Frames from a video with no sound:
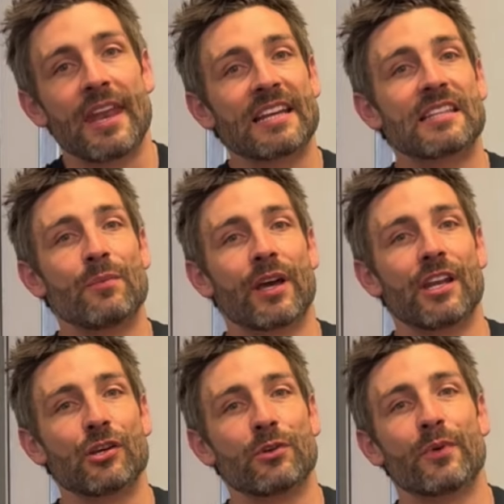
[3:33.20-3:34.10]
the next thing we're
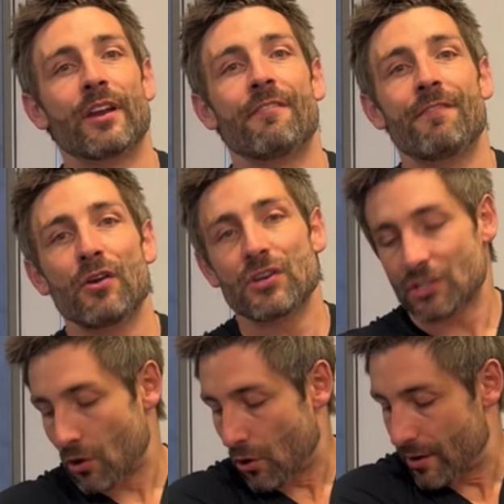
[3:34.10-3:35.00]
going to do is we're going to
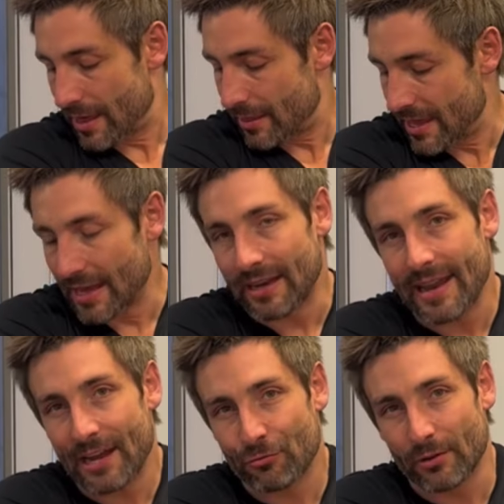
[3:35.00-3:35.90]
focus on the
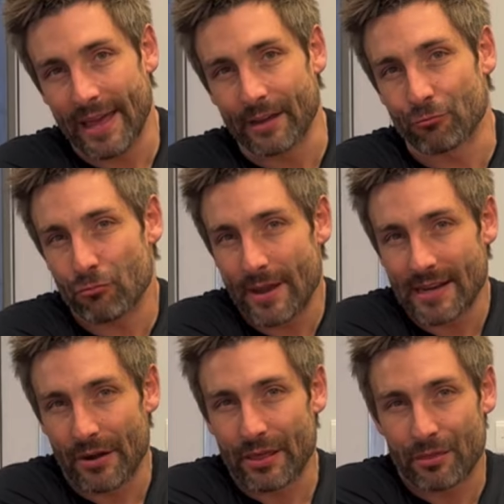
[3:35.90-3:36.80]
lateral head,
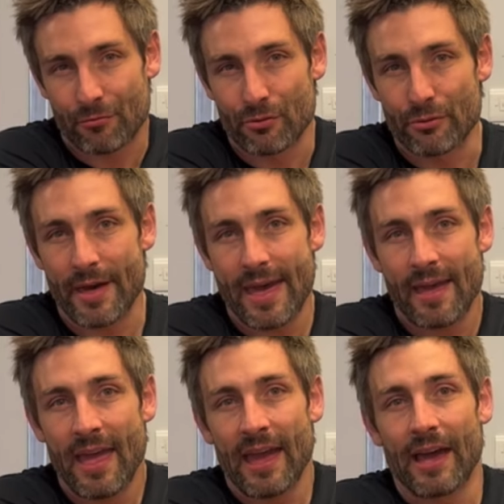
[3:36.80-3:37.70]
right down in through
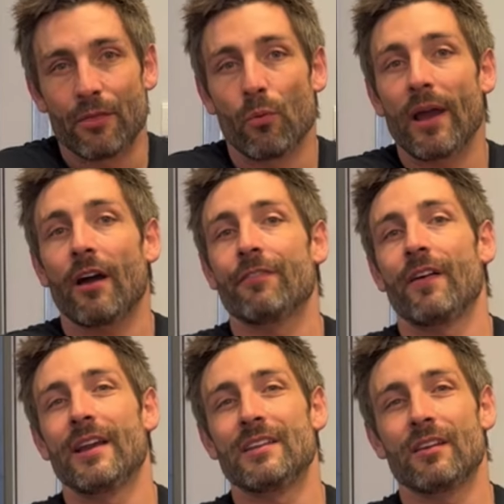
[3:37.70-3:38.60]
there. And the way I
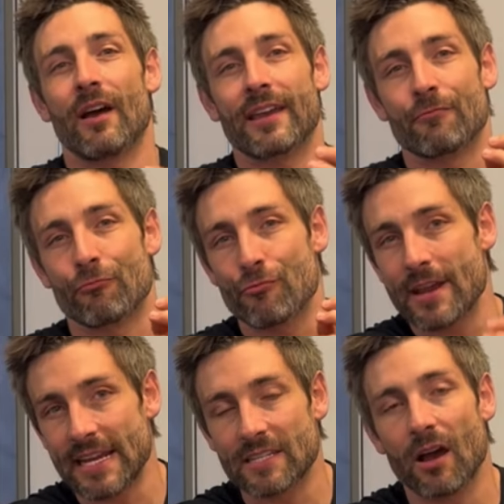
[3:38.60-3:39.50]
find I can
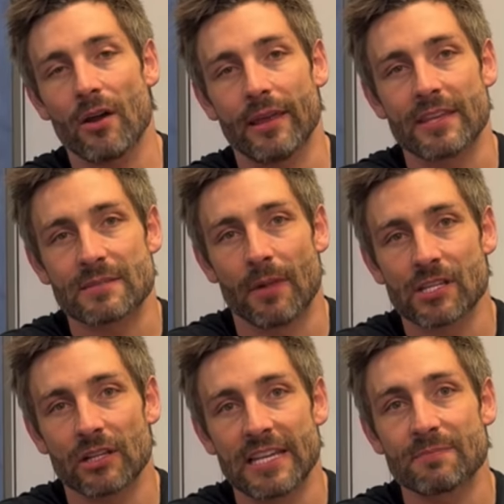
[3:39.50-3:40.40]
really target this
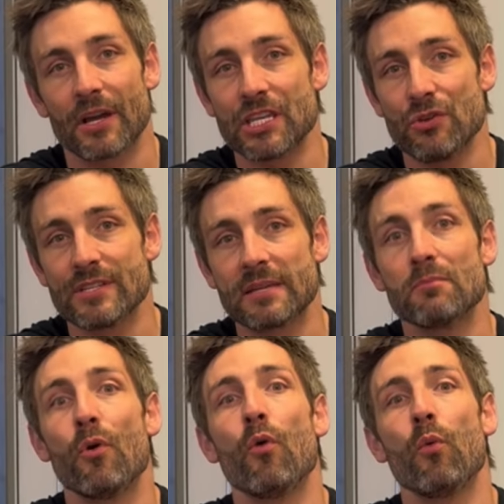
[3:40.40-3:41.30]
muscle is by using
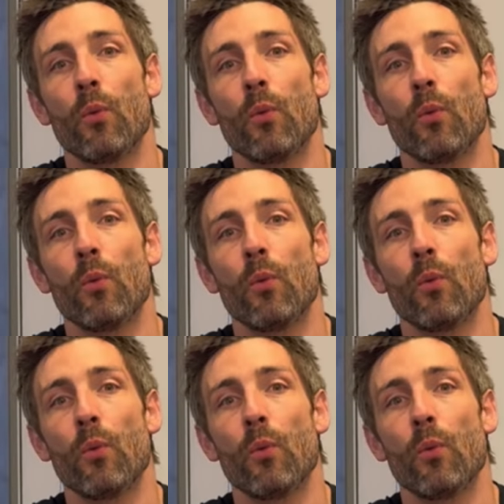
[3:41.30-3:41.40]
more